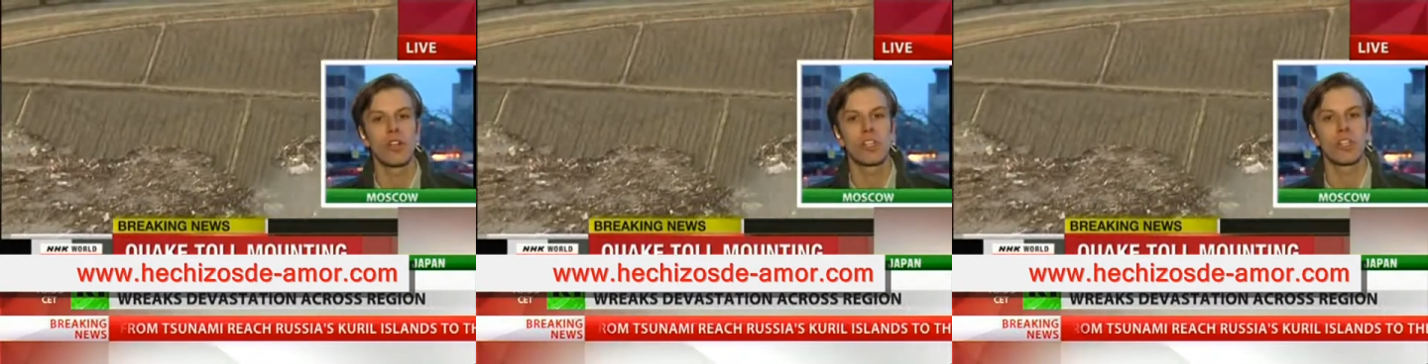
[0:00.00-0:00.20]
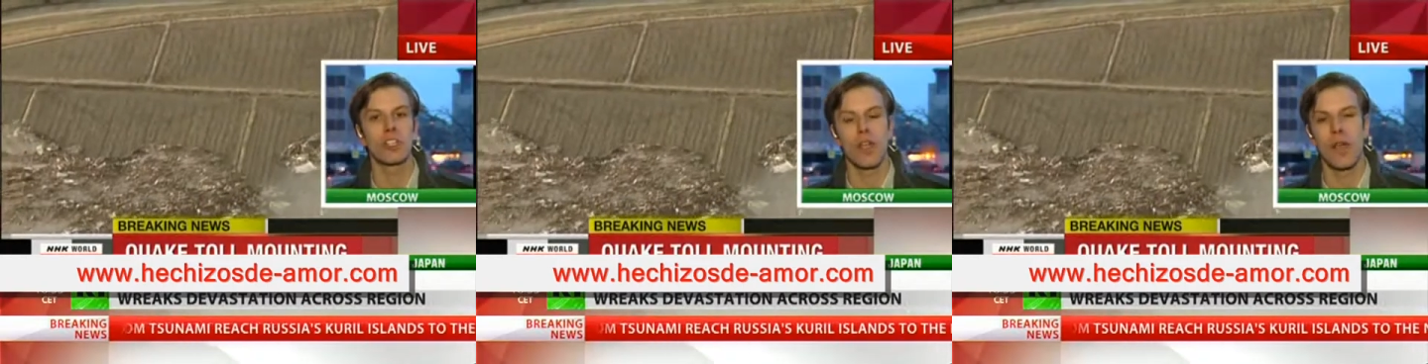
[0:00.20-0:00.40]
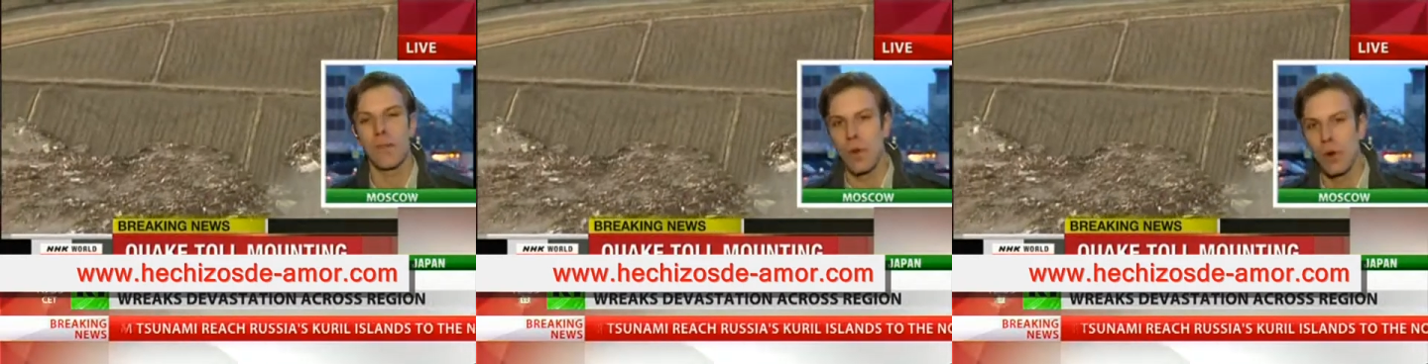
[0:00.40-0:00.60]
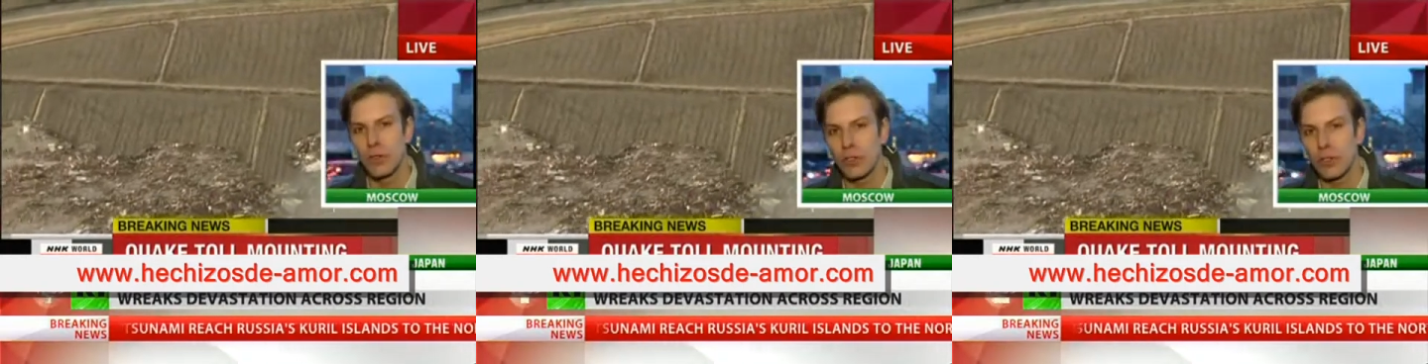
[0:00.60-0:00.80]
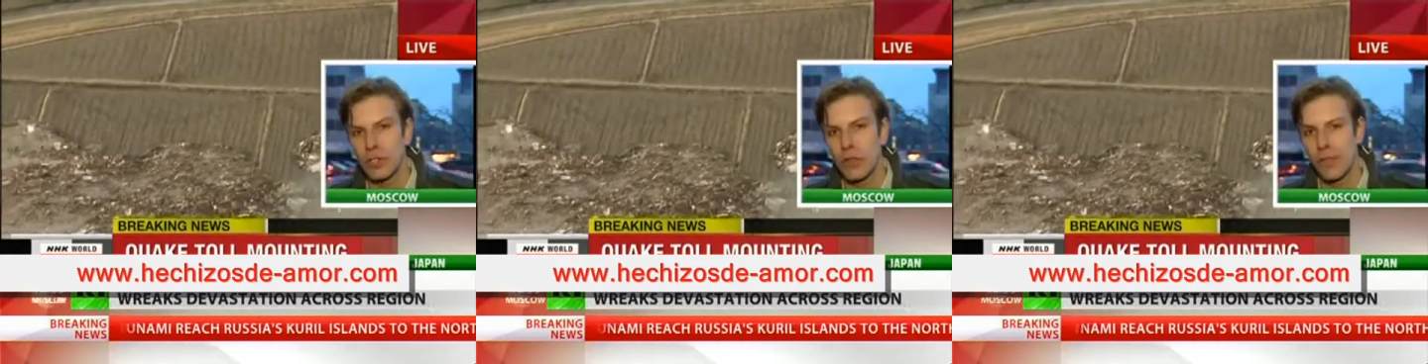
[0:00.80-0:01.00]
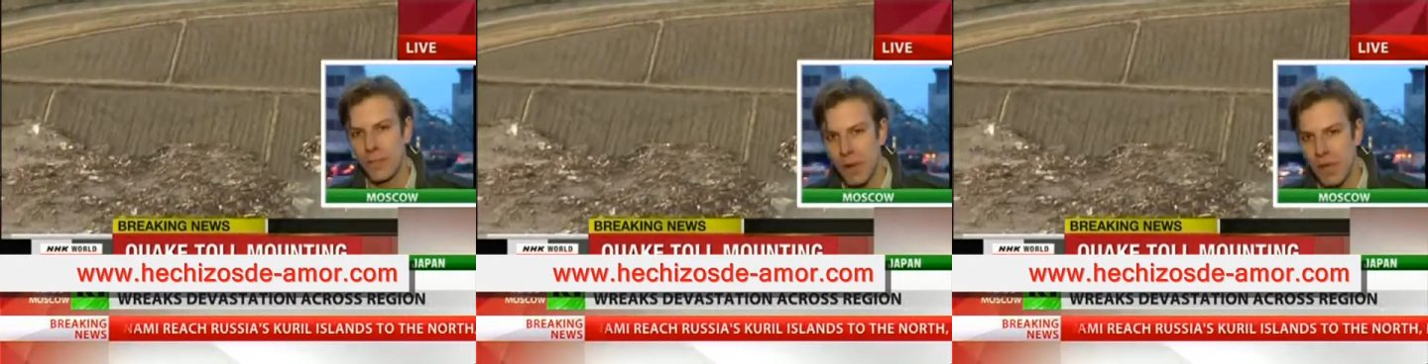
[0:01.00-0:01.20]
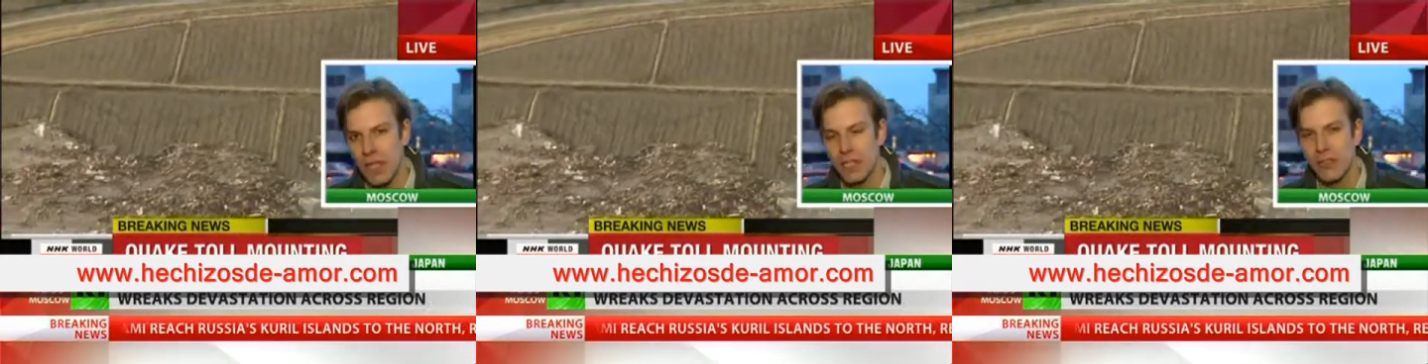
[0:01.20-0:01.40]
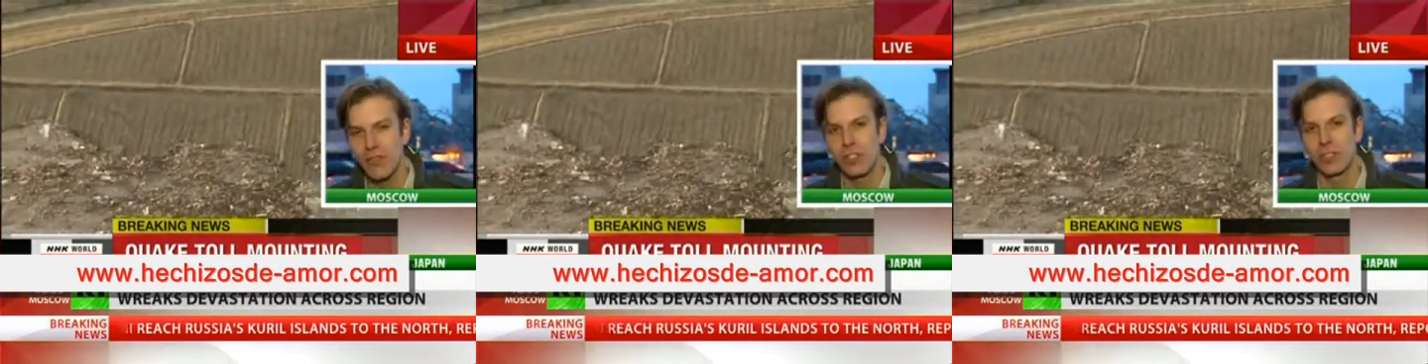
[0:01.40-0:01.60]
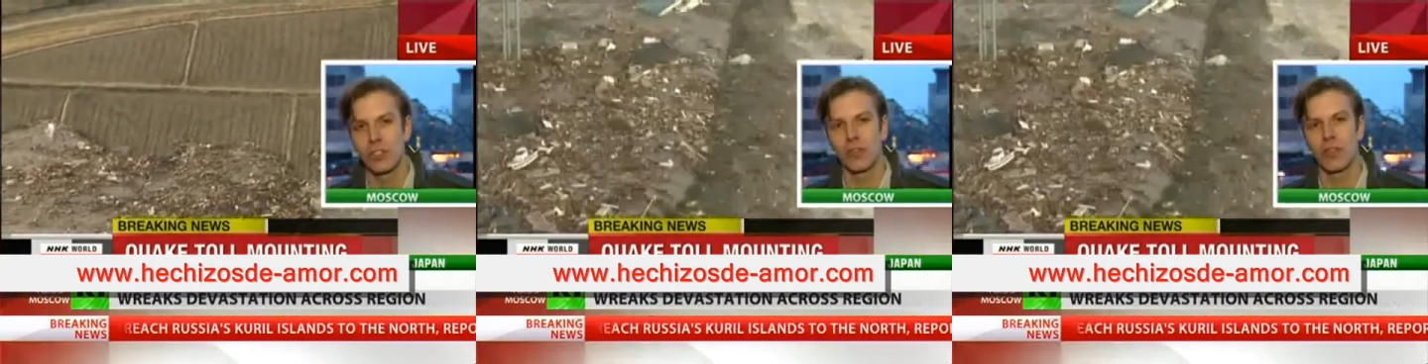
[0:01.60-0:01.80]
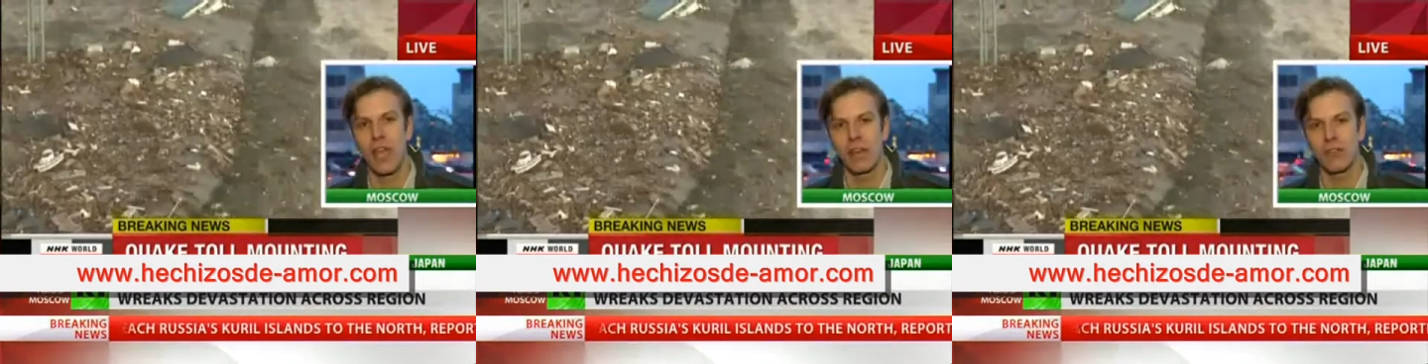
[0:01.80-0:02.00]
Russia's emergency ministry
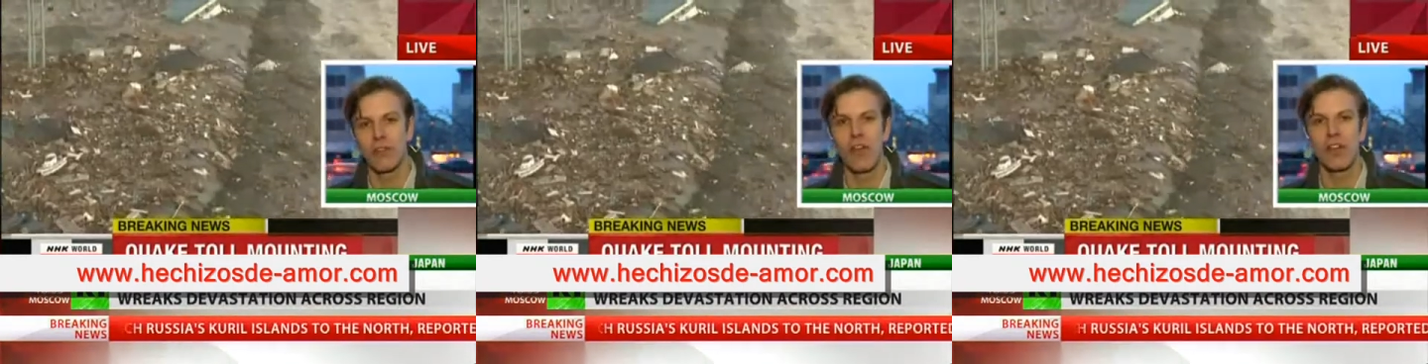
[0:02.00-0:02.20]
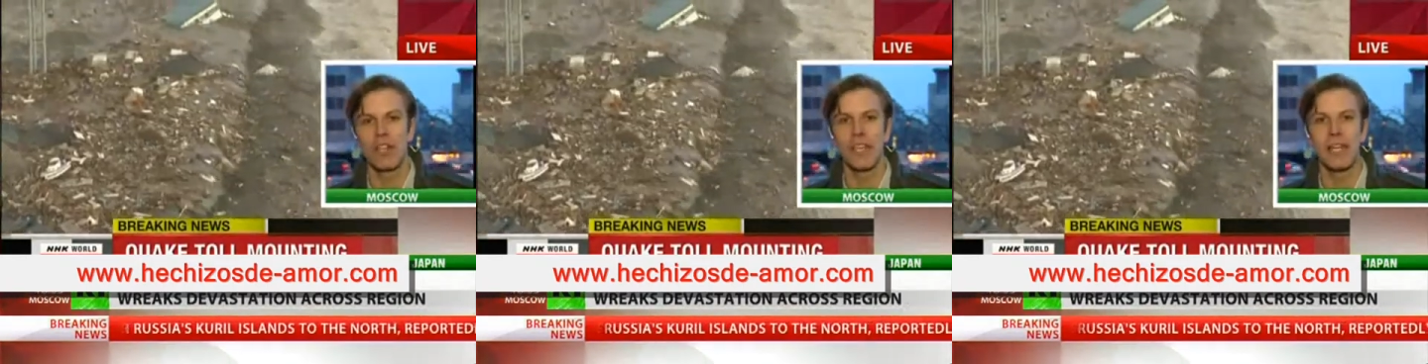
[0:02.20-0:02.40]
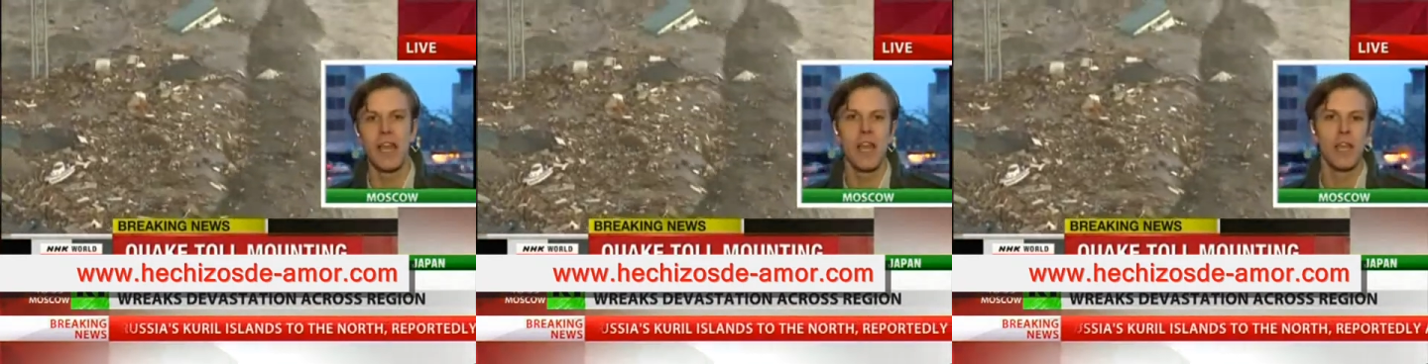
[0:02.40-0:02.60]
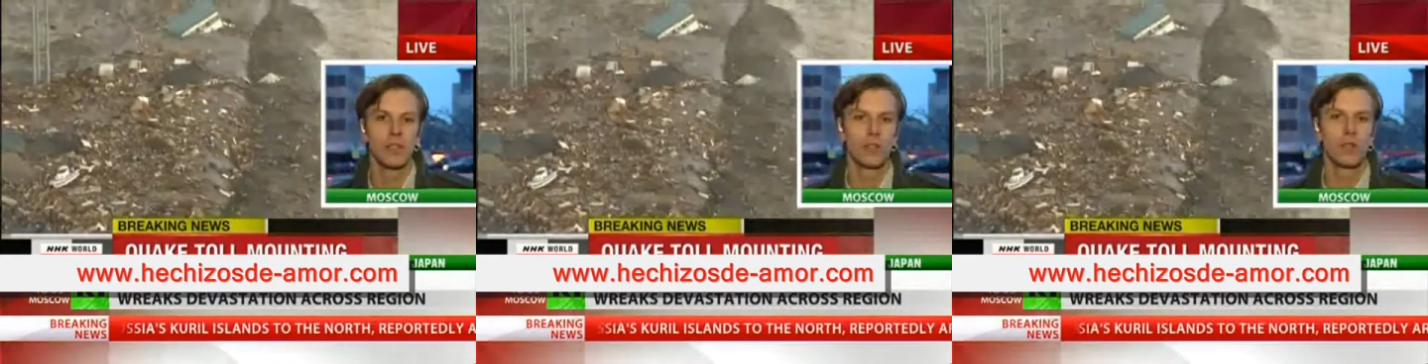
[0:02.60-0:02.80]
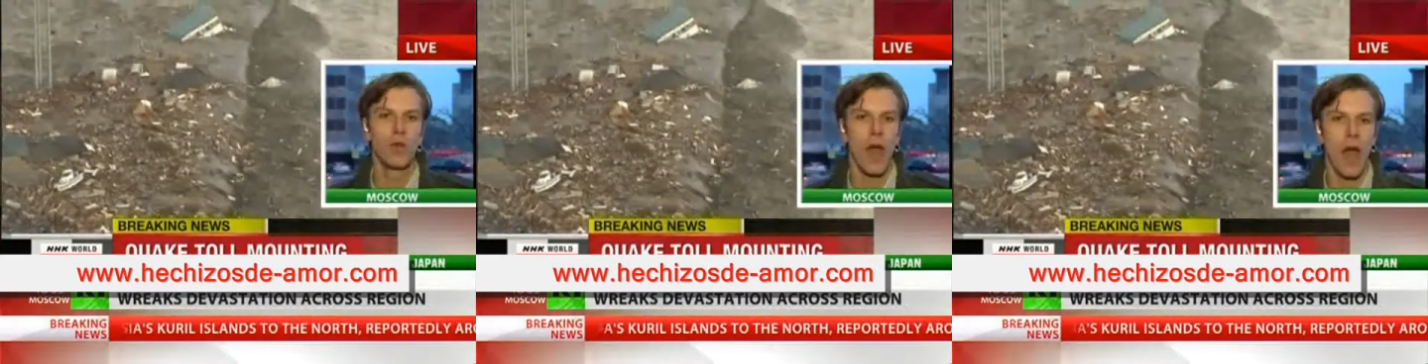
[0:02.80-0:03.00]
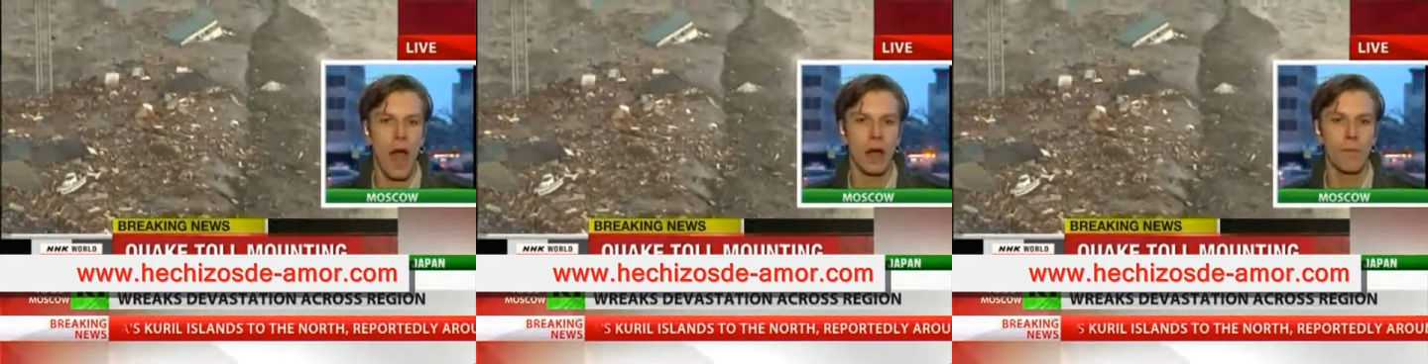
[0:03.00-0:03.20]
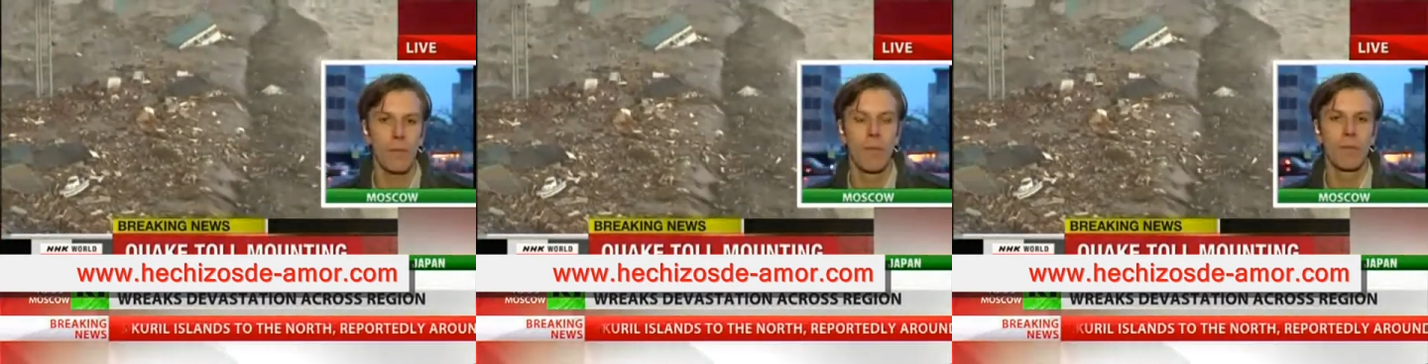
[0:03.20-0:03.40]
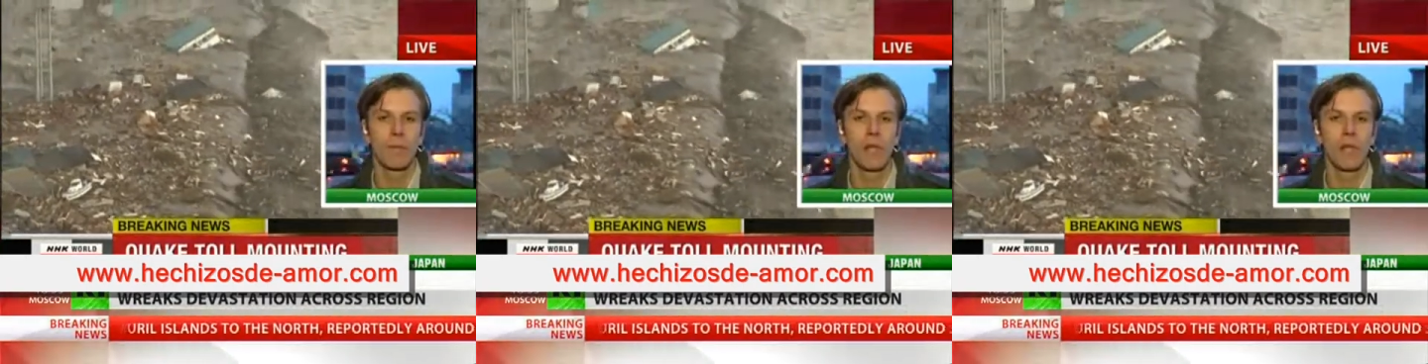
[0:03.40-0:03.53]
to get ready to help